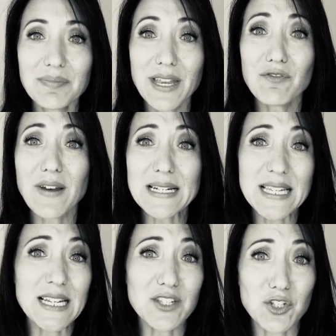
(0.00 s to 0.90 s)
In
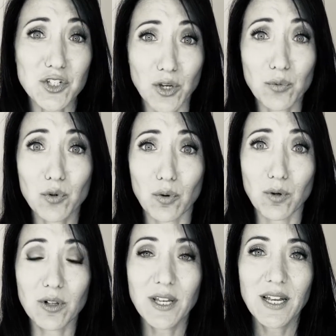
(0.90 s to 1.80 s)
fact, it's so
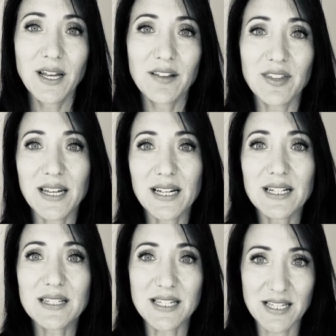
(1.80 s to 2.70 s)
normal that
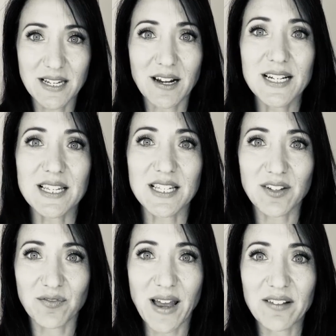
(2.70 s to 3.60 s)
it disguises
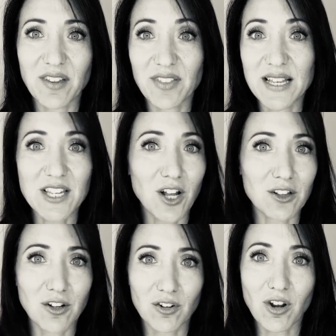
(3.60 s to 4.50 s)
the fact that there's a
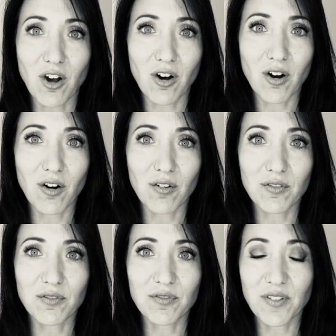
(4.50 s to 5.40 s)
lot
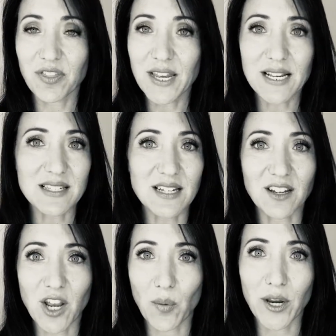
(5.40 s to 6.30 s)
of things that
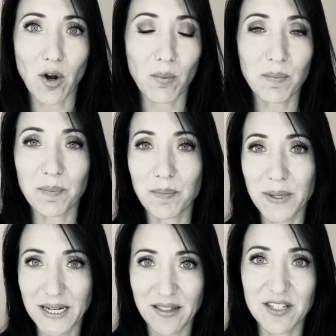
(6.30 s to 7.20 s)
are going on
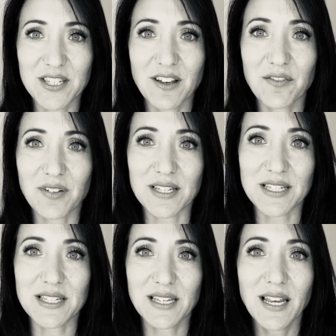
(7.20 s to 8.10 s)
beneath the
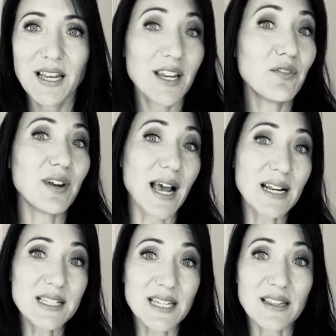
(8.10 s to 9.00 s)
surface. In
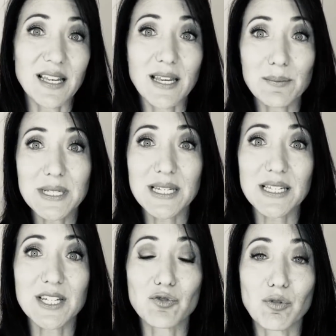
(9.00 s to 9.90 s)
reality, the
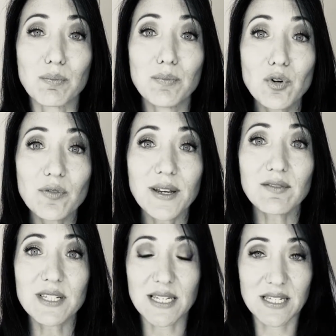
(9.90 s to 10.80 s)
hypnotist is removing
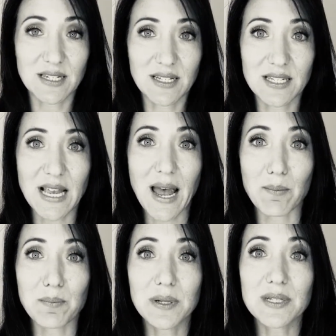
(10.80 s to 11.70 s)
resistance
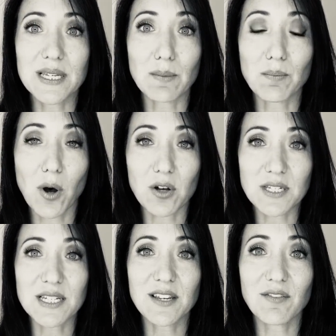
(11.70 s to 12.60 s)
and building
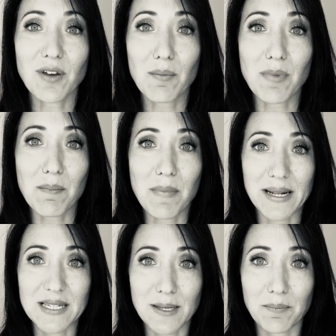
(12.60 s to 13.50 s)
positive
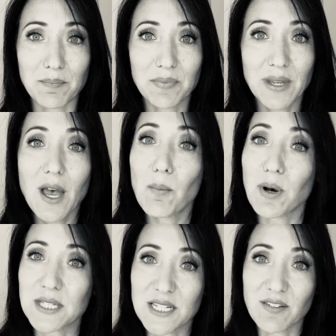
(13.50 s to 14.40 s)
momentum.
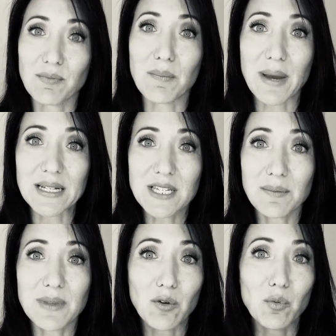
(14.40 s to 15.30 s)
Positive
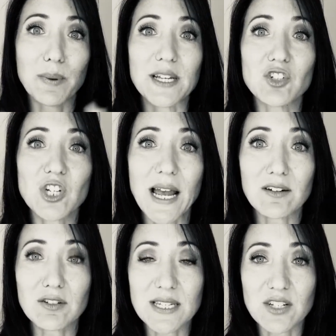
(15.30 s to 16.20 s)
momentum that will be
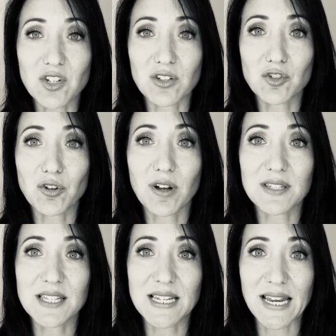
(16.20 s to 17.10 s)
channeled into the
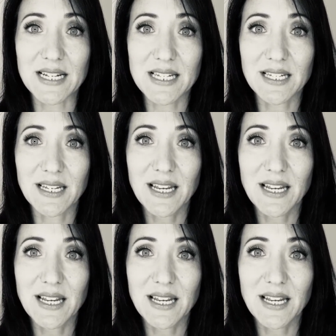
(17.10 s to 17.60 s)
trance state.